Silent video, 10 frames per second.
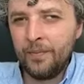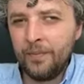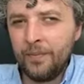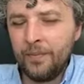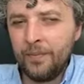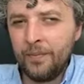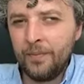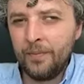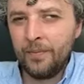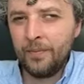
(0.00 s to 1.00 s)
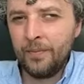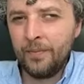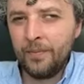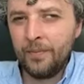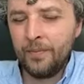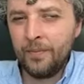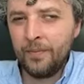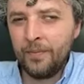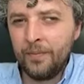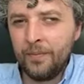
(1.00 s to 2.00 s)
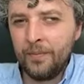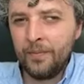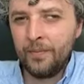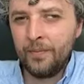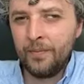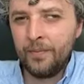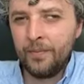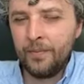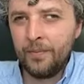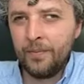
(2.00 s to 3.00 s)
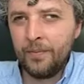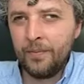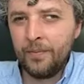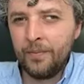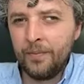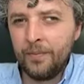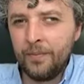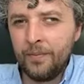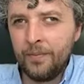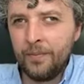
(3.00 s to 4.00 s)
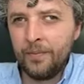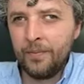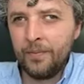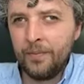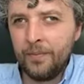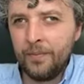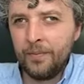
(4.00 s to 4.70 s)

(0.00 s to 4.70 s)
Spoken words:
This person isn't speaking.